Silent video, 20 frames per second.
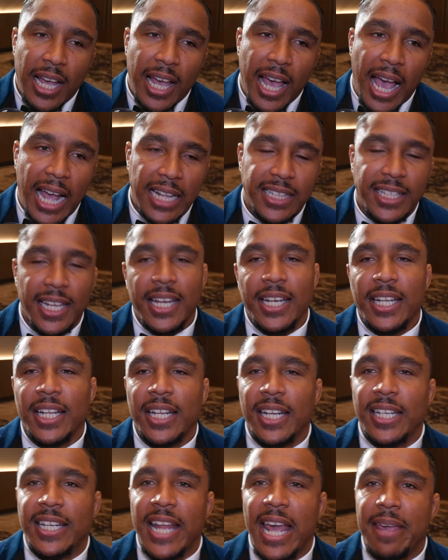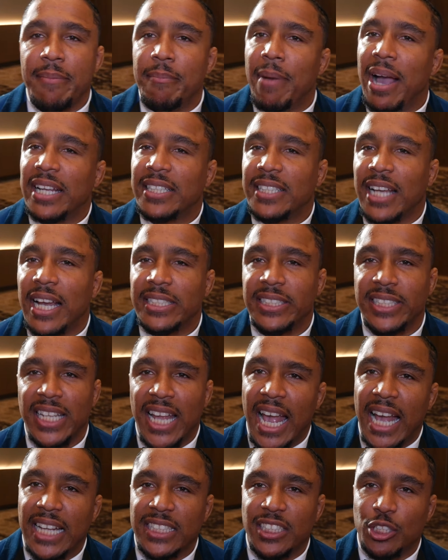at the end of the day, Mike Tyson
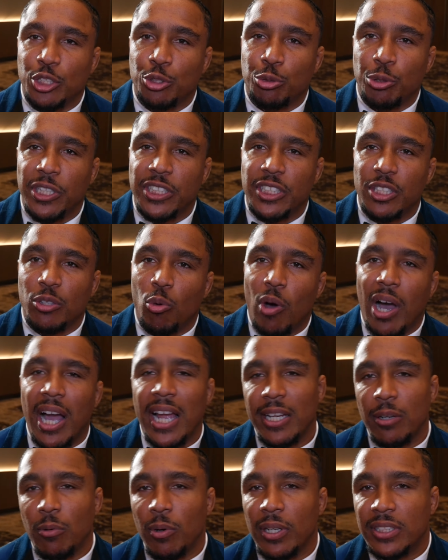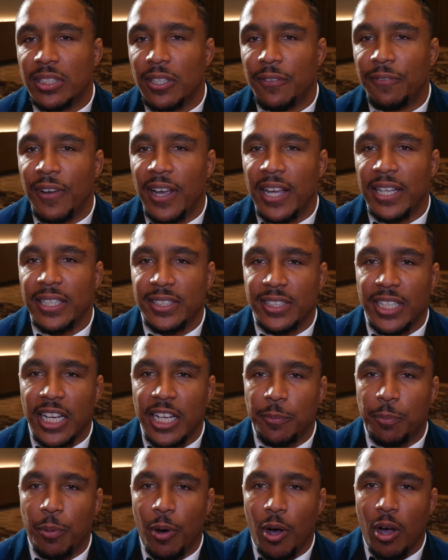has his reason why he wants to fight
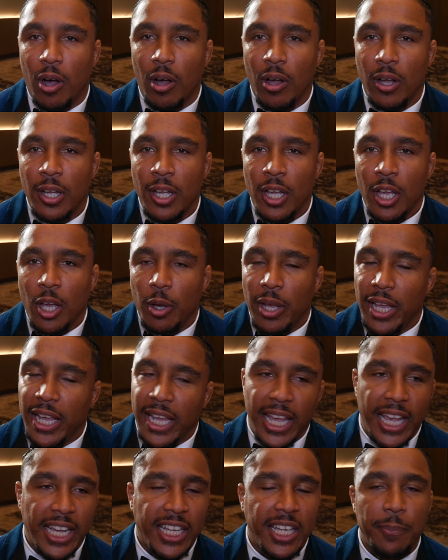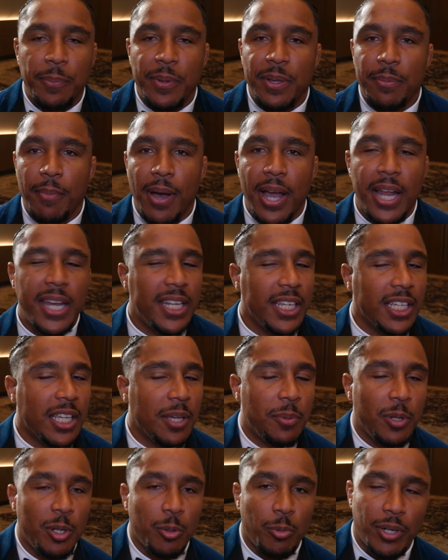Jake Paul. It, it could be money, it
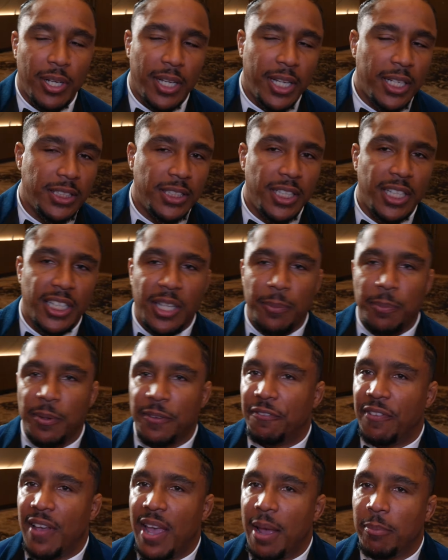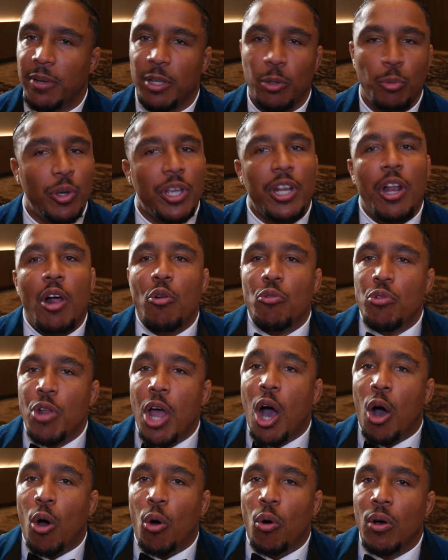could be religion, it could be family. We don't
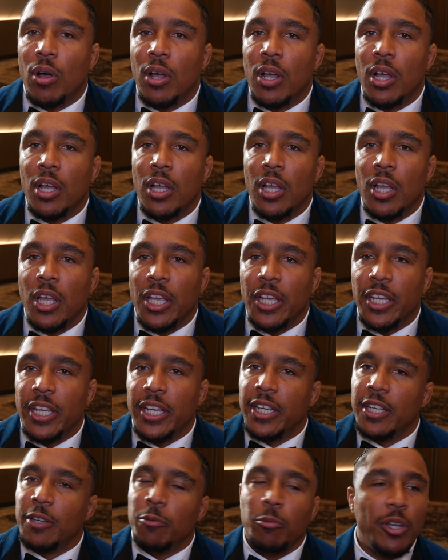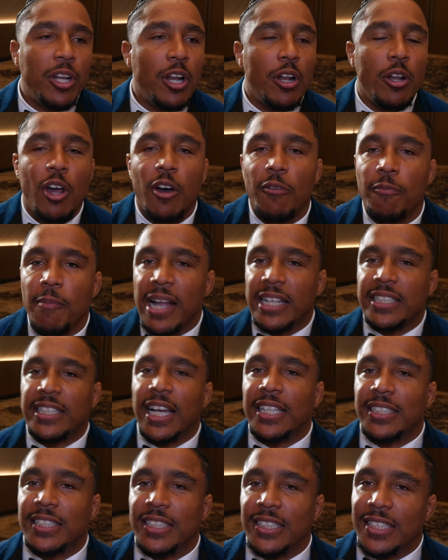know. We don't know if Mike
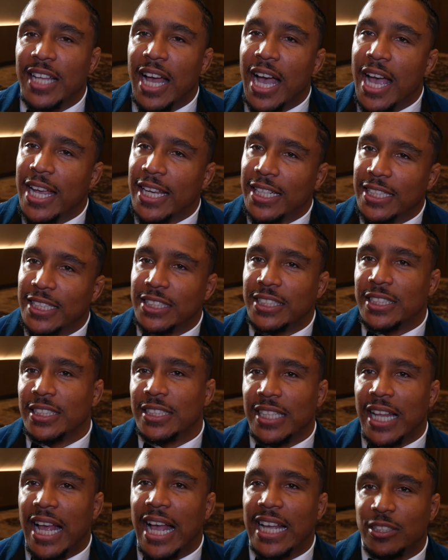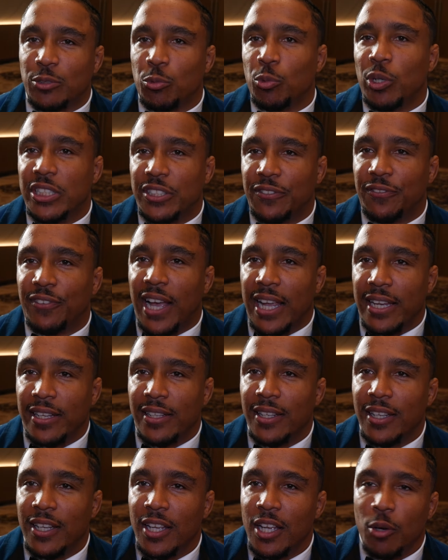Tyson's dying and this is his last wish fight.
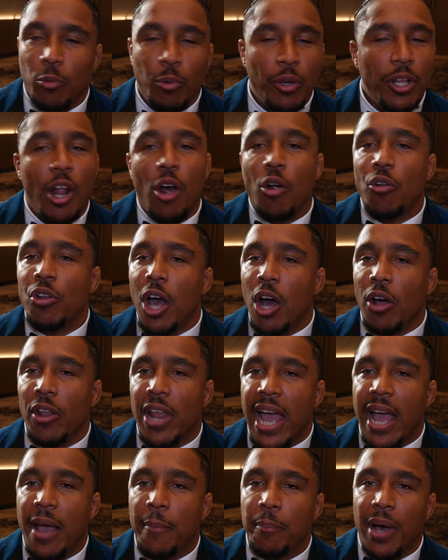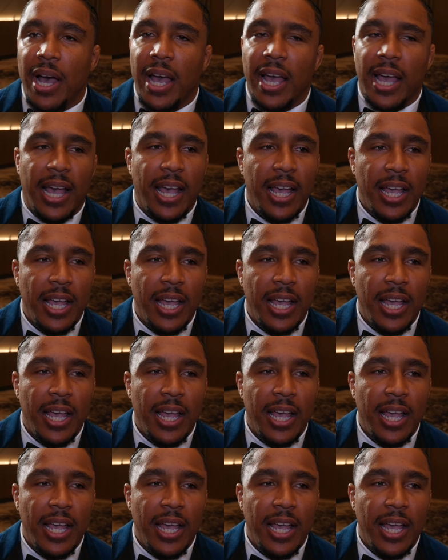We don't know that. But